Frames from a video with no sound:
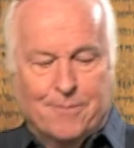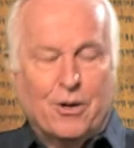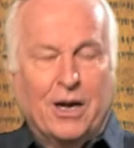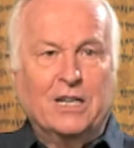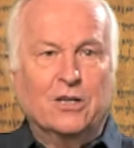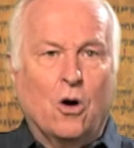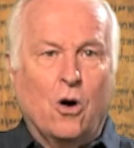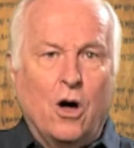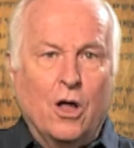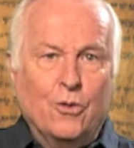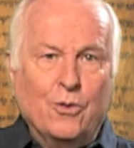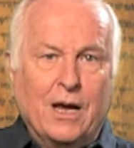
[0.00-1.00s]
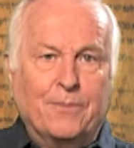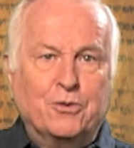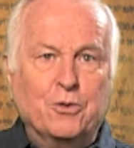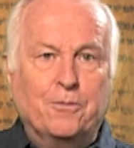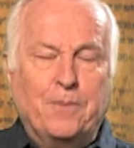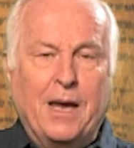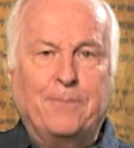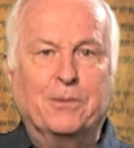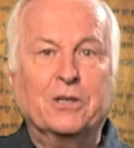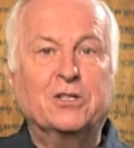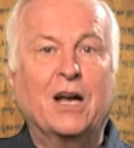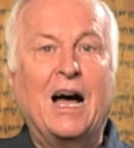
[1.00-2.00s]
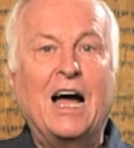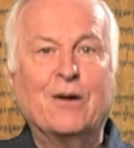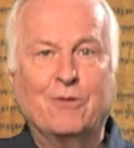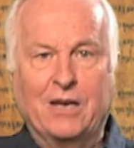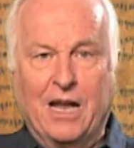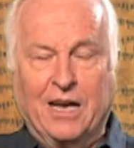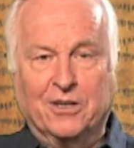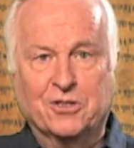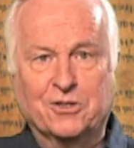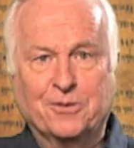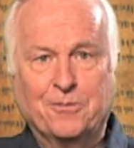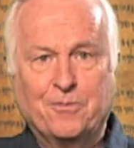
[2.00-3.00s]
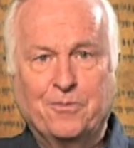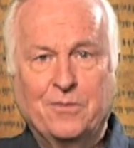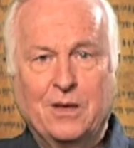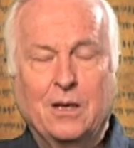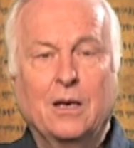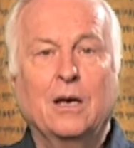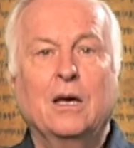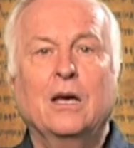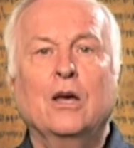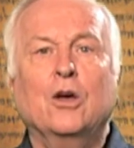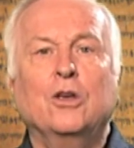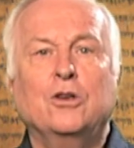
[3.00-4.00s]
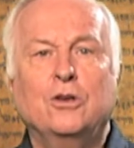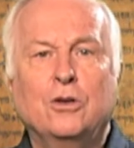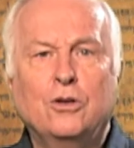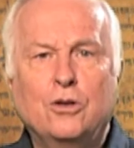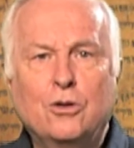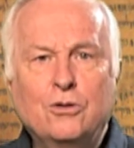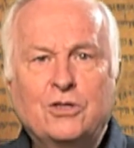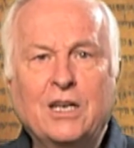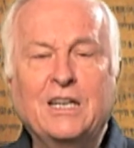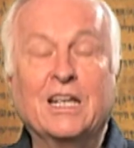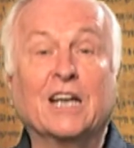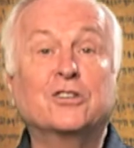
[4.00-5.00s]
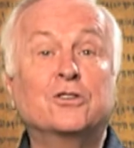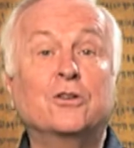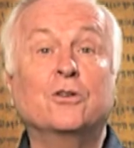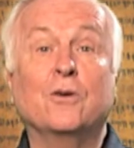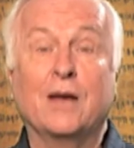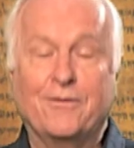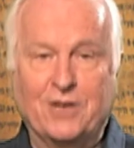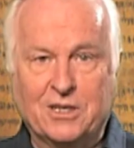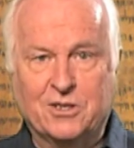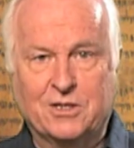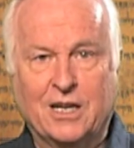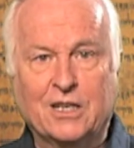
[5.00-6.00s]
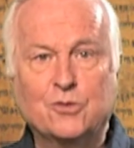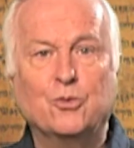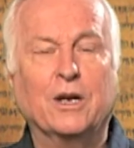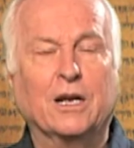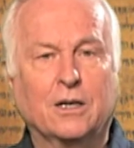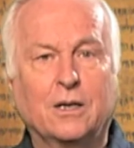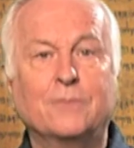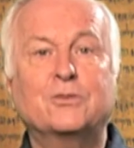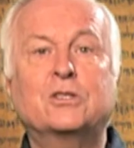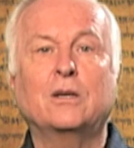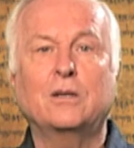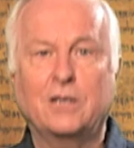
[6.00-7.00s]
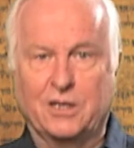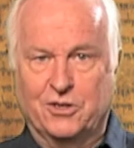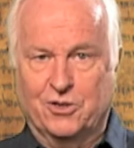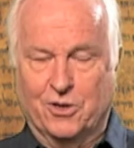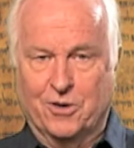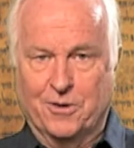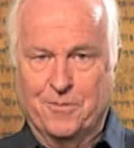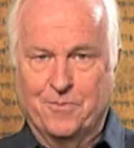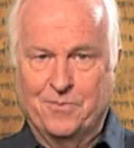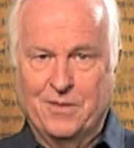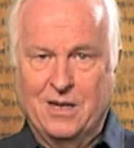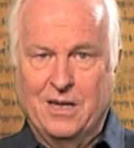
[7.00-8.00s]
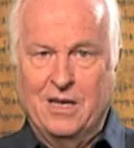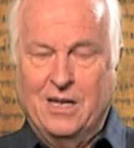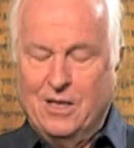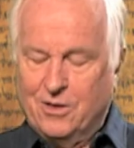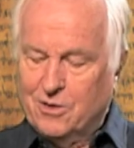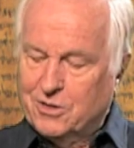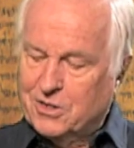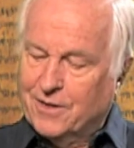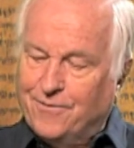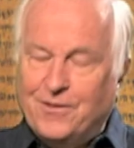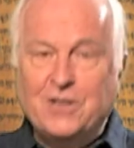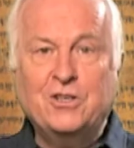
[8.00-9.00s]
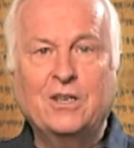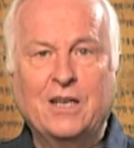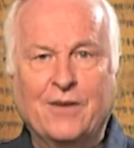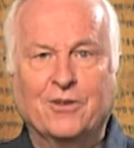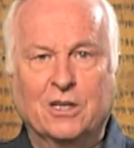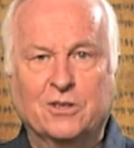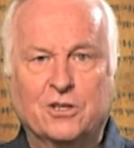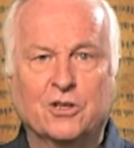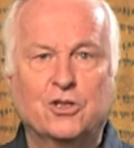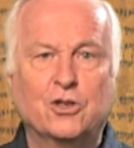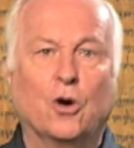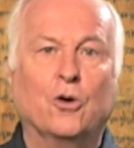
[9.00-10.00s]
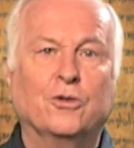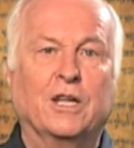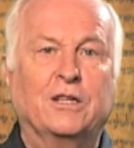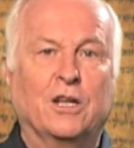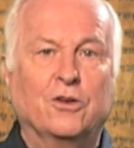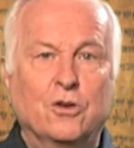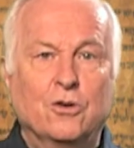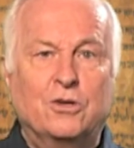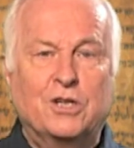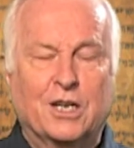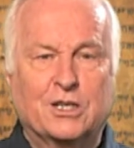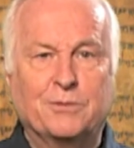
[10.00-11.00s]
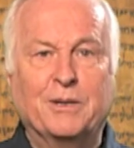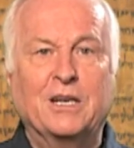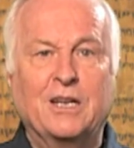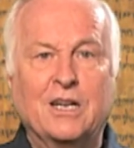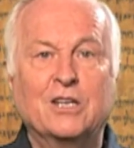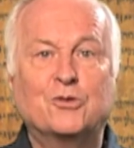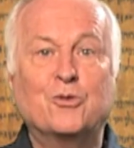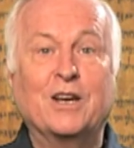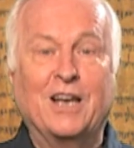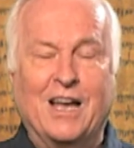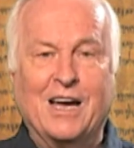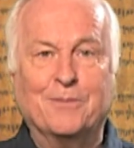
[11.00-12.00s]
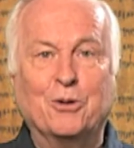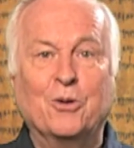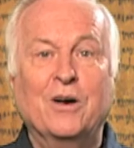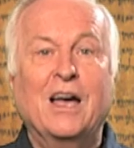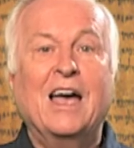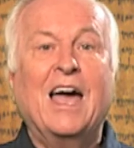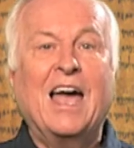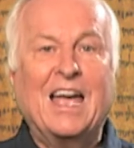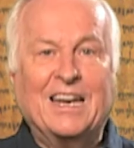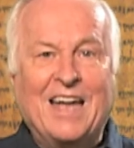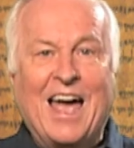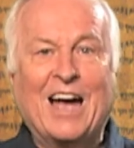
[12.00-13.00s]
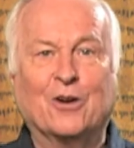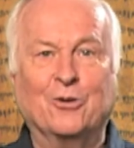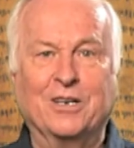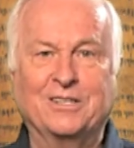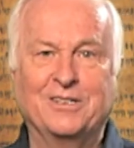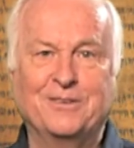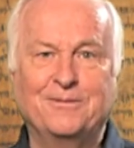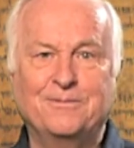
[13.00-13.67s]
bringing it all the way up through Papius to Irenaeus. Using the external evidence test when it comes literature, there is sufficient evidence to show that the New Testament is reliable and accurate.